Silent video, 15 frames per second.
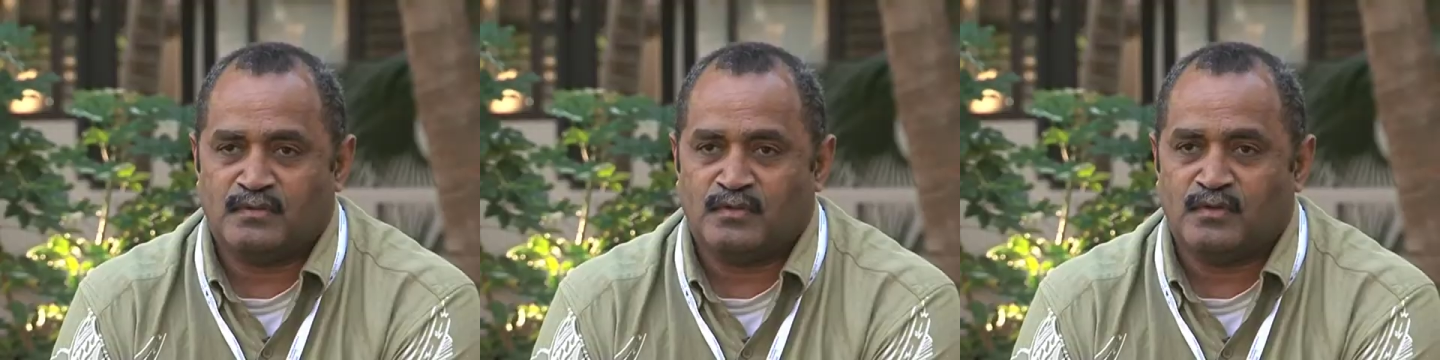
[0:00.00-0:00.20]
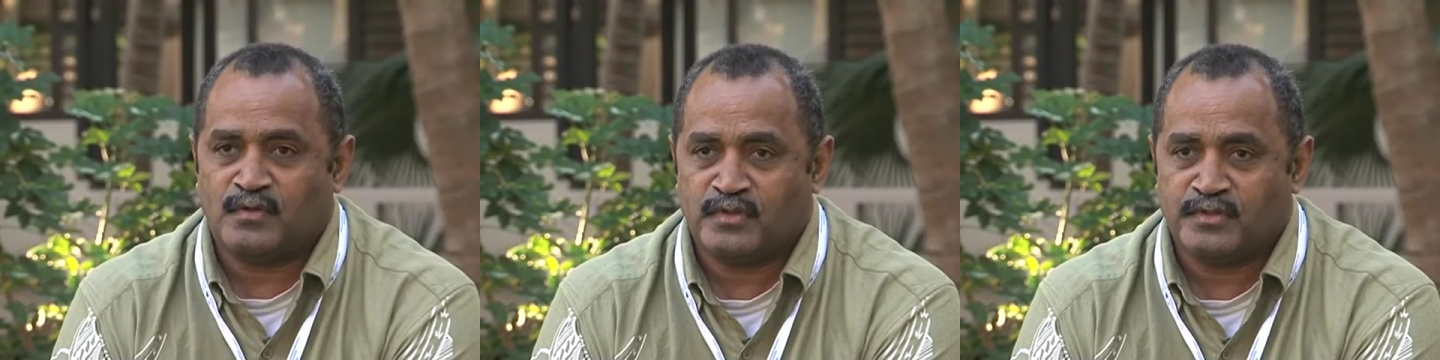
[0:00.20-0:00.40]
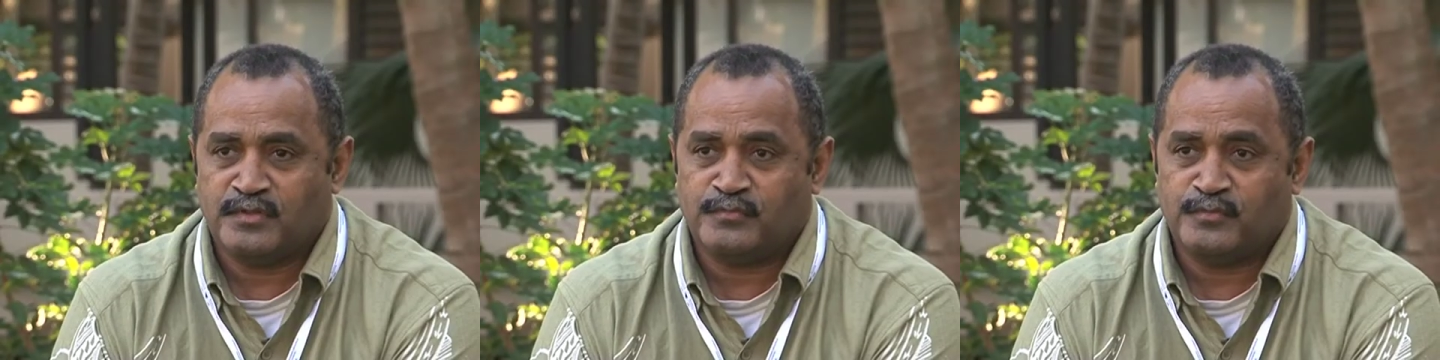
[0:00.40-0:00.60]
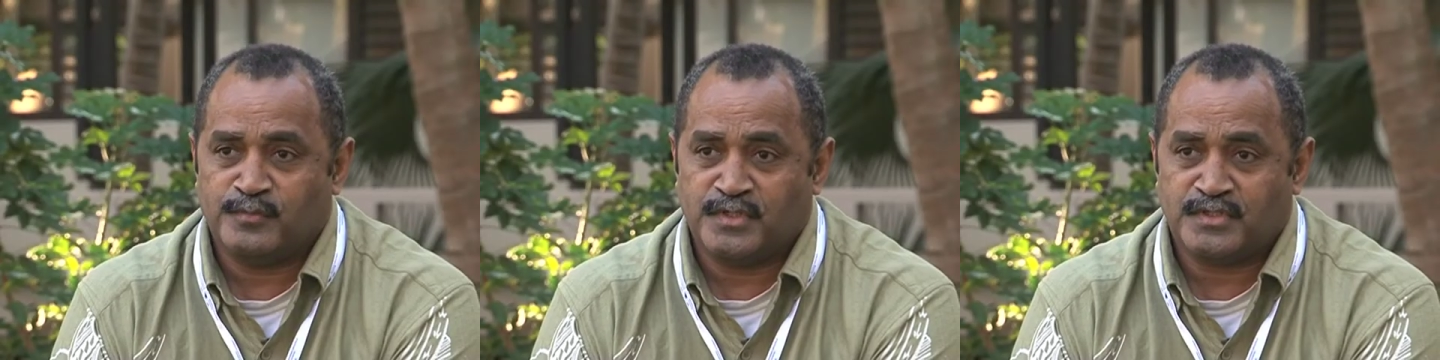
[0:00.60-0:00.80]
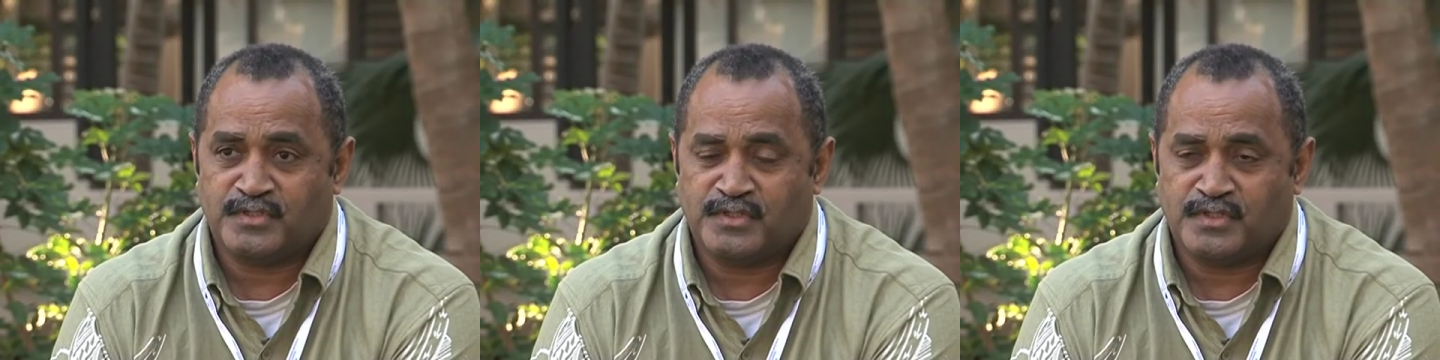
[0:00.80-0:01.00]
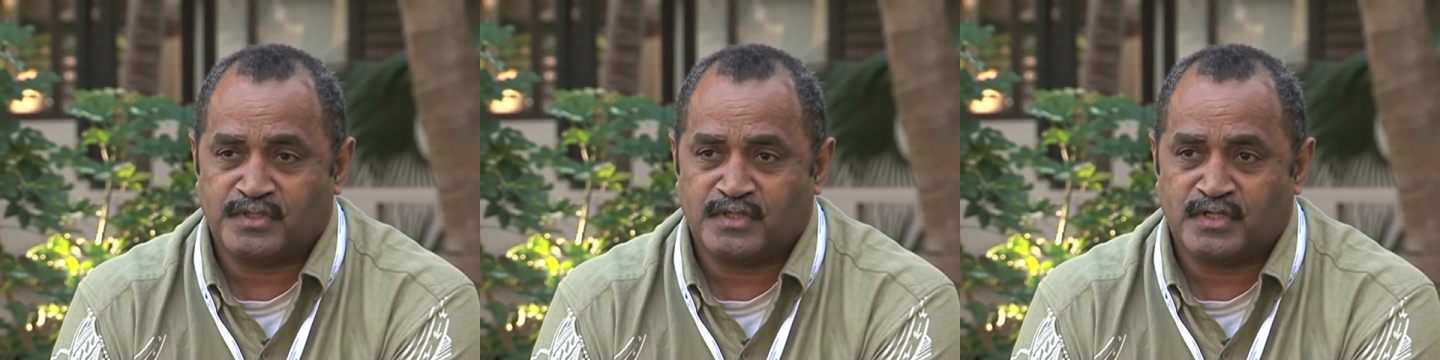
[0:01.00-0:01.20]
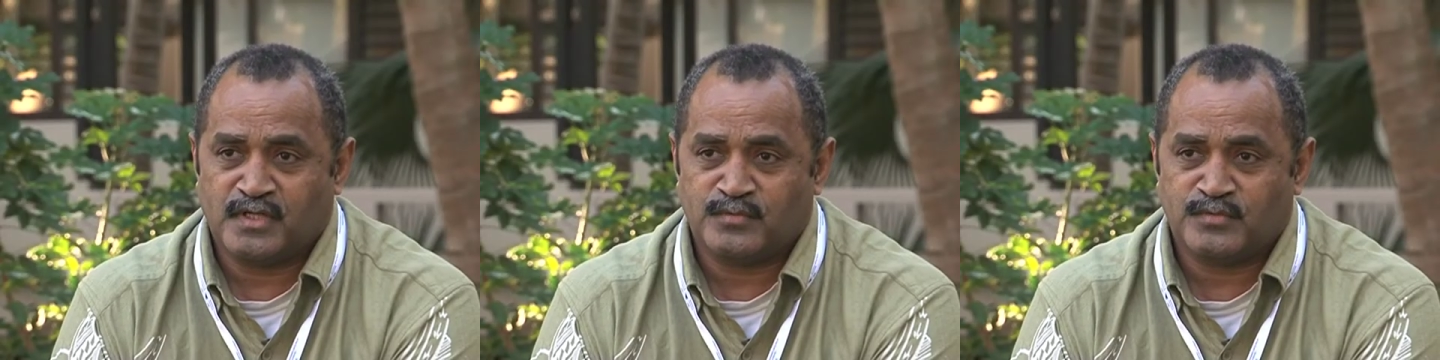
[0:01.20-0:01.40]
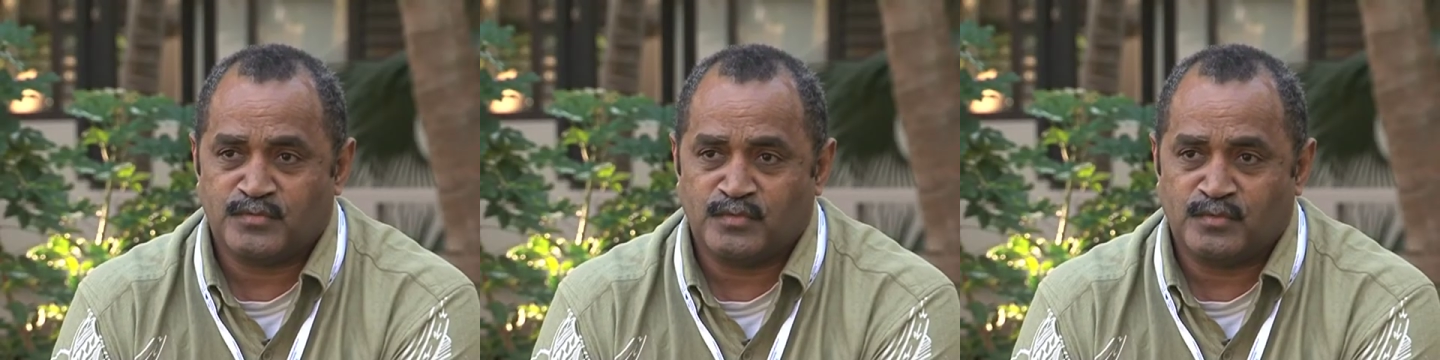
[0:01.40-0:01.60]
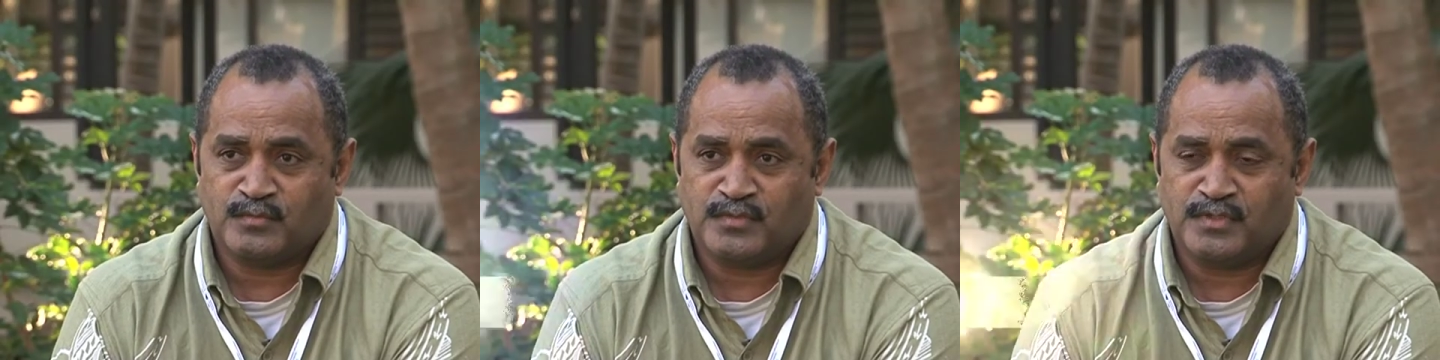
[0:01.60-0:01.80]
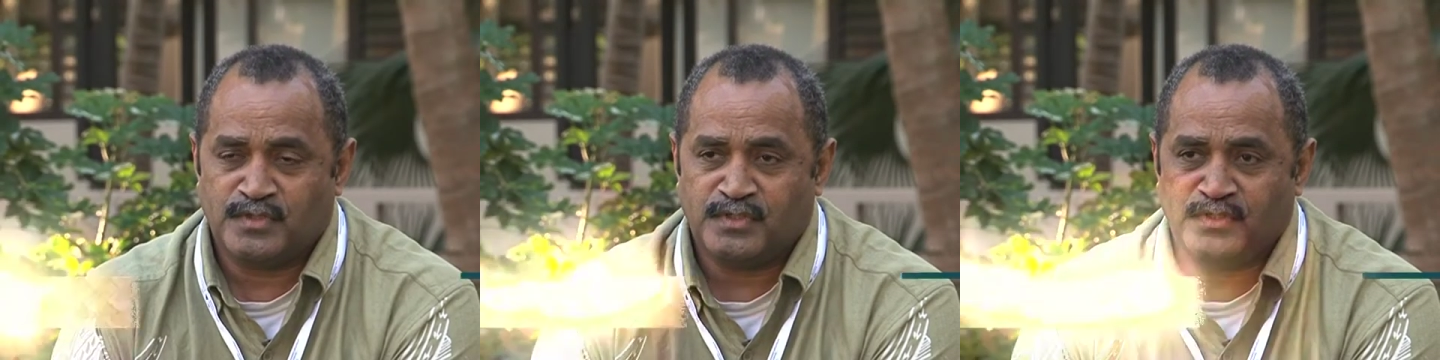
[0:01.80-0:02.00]
All the information that comes
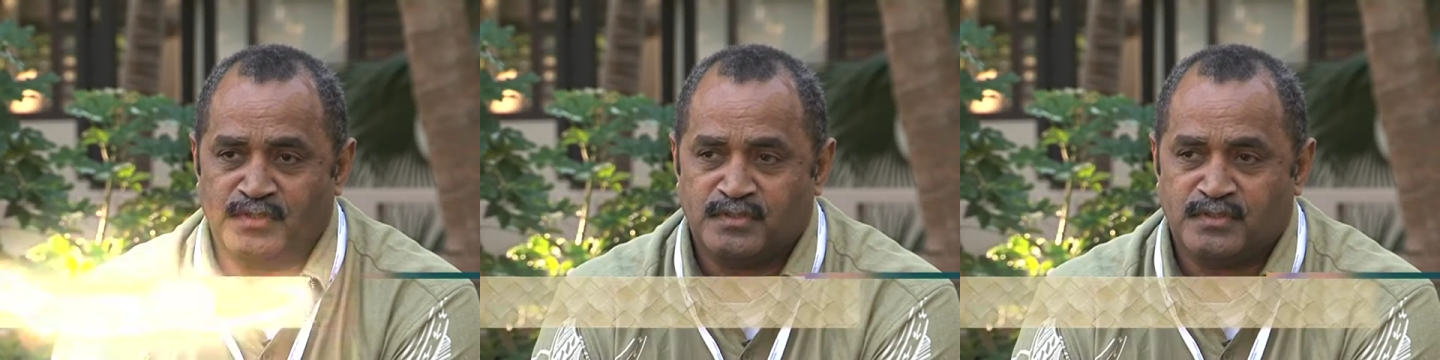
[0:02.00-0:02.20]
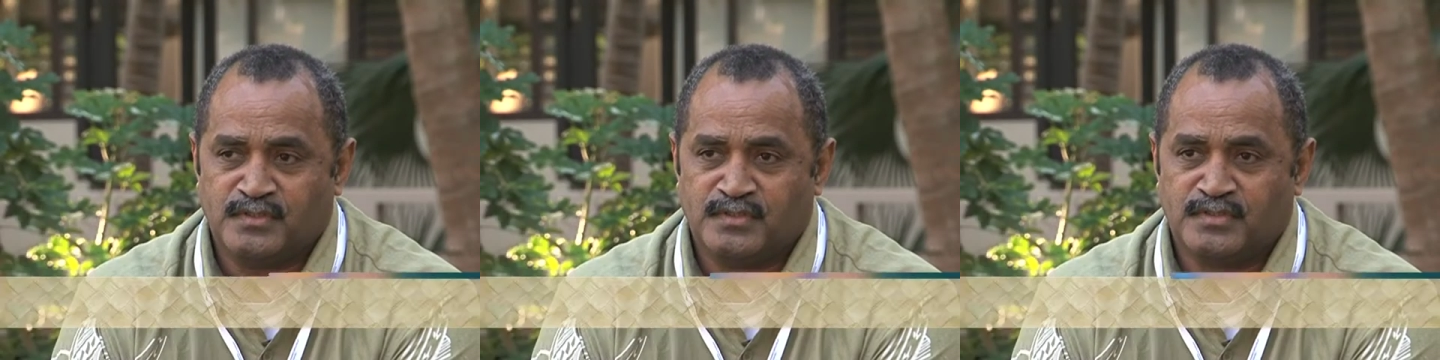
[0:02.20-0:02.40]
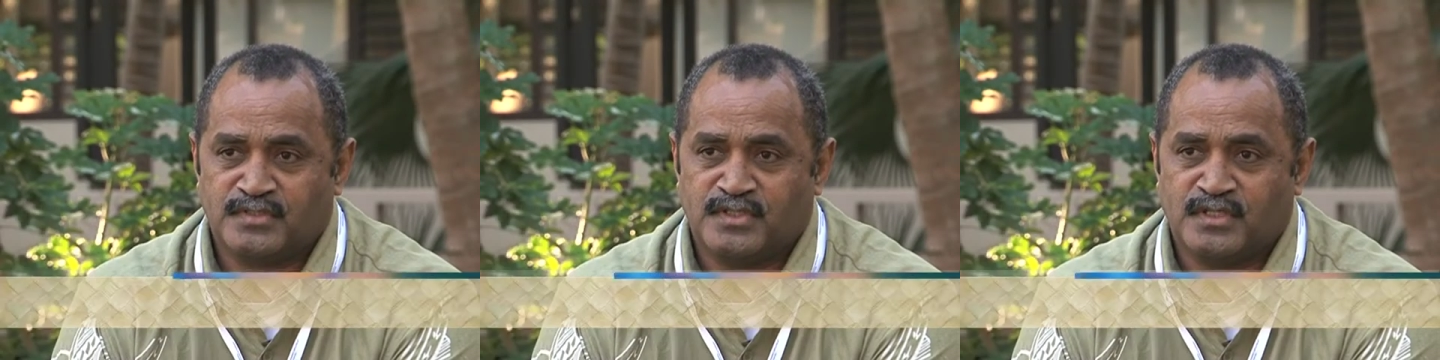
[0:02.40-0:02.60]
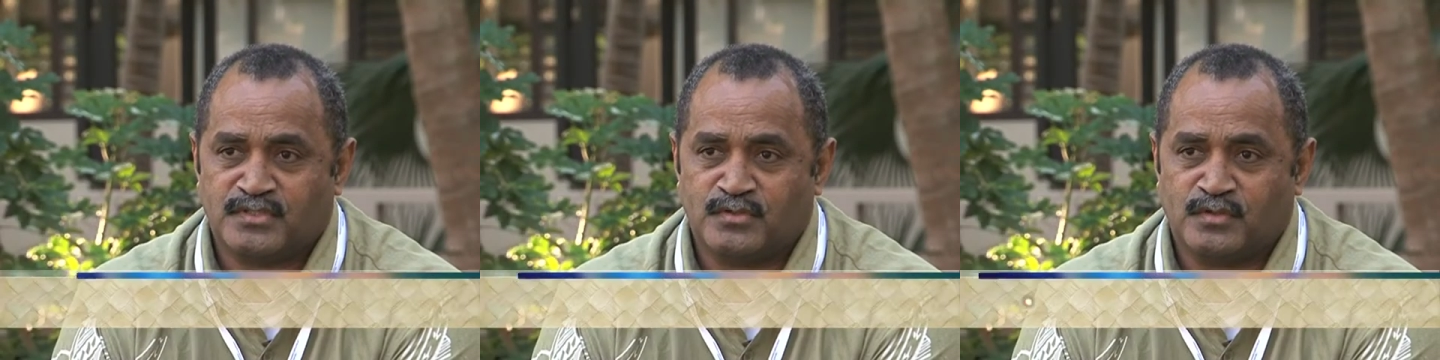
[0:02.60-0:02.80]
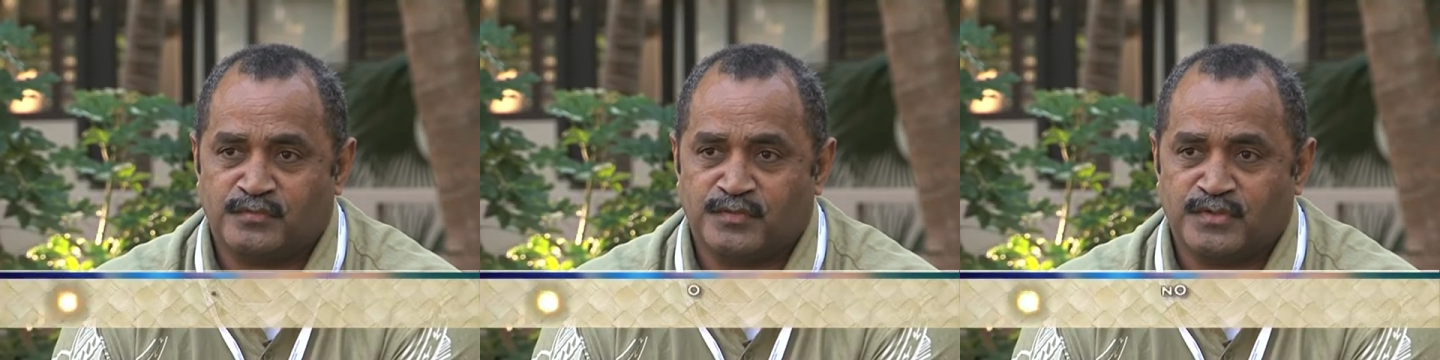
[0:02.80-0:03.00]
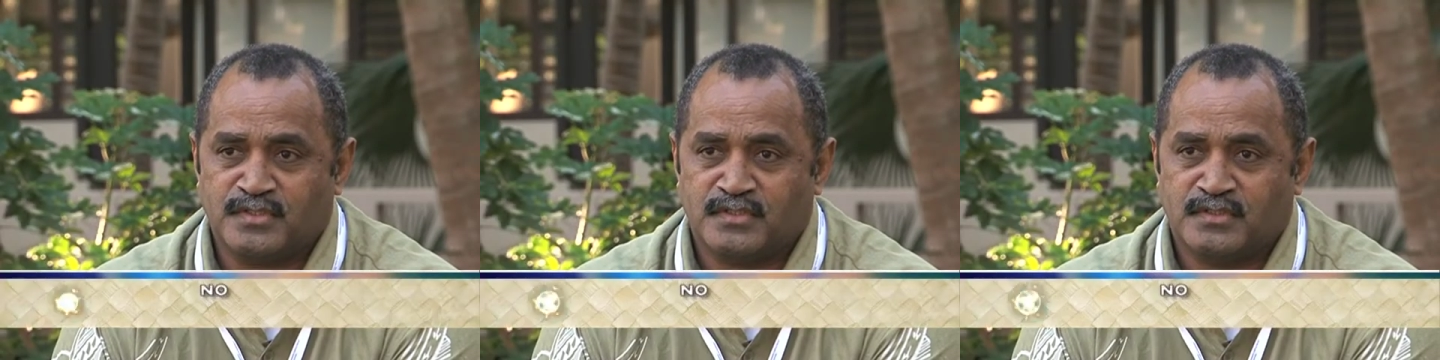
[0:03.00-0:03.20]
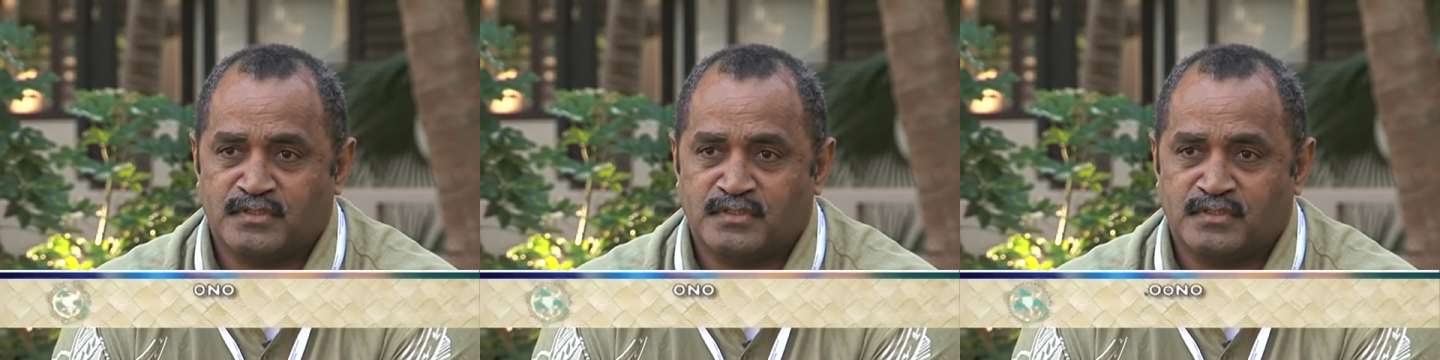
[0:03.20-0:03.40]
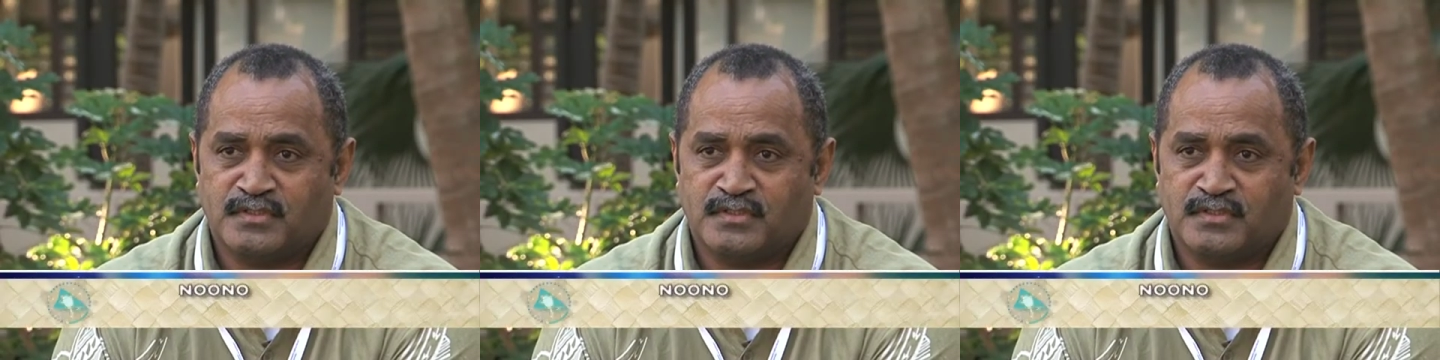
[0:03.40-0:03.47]
from the State's office